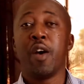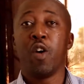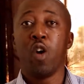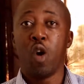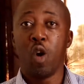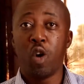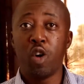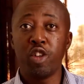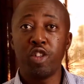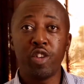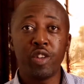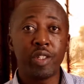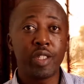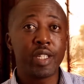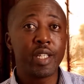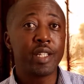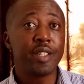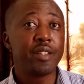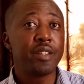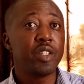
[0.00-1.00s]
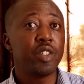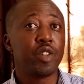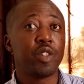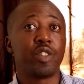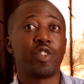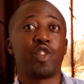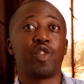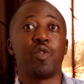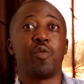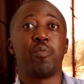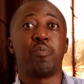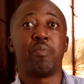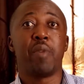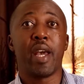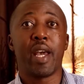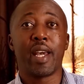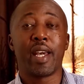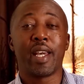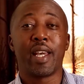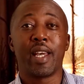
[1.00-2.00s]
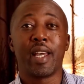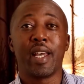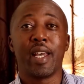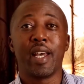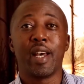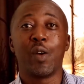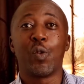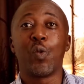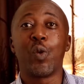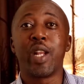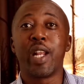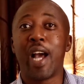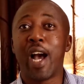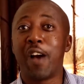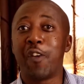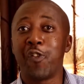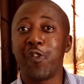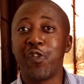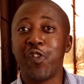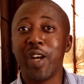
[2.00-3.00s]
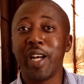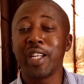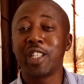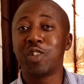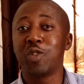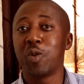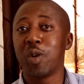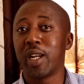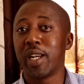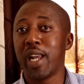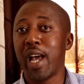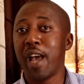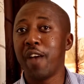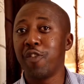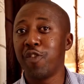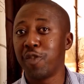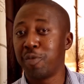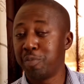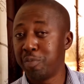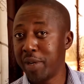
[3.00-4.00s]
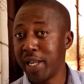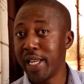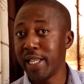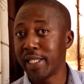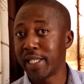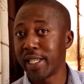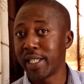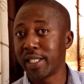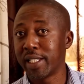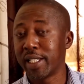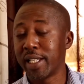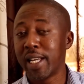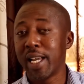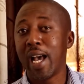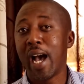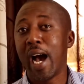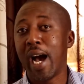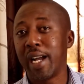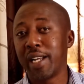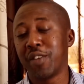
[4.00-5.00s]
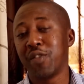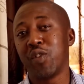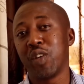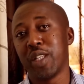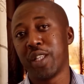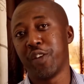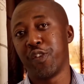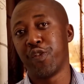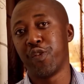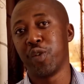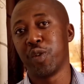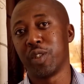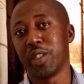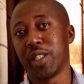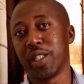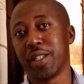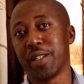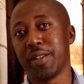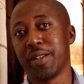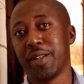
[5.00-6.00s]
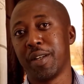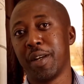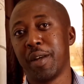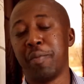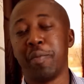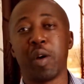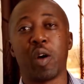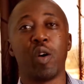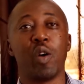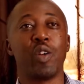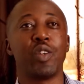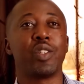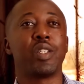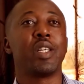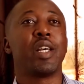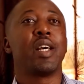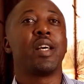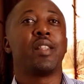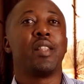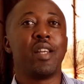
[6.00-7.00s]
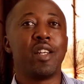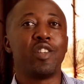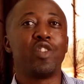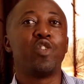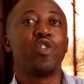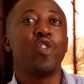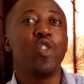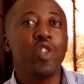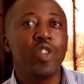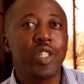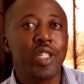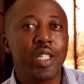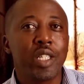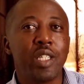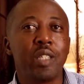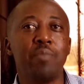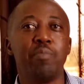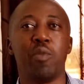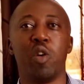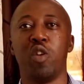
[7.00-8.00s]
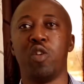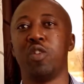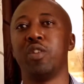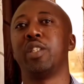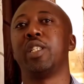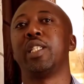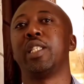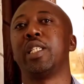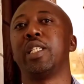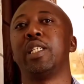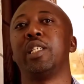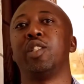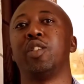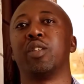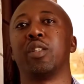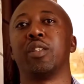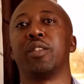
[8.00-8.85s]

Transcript: All those decisions you make will affect your life present and even the future because there's no small decision